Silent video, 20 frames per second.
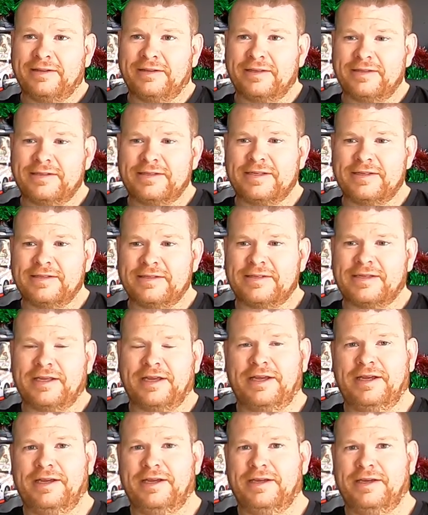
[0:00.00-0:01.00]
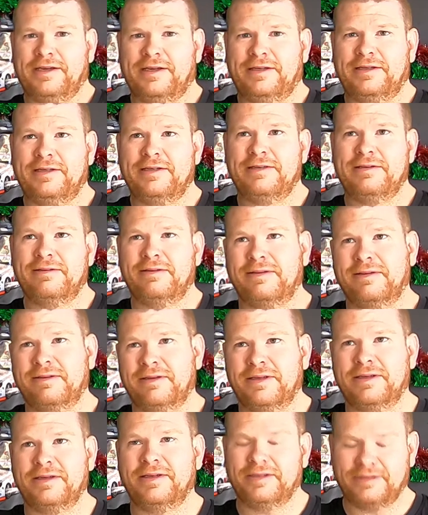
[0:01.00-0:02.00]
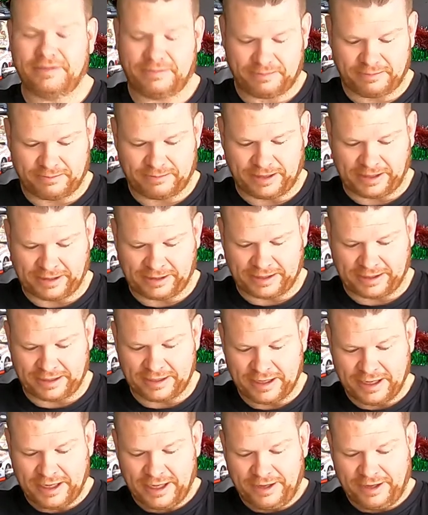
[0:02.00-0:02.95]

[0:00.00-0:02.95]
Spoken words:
This is okay.